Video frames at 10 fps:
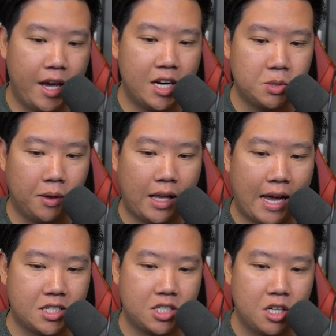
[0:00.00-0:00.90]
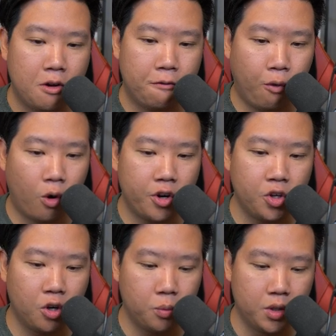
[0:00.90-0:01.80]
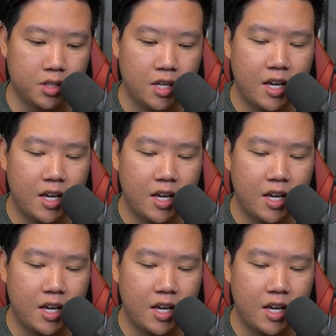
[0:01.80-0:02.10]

and as well as for your wood.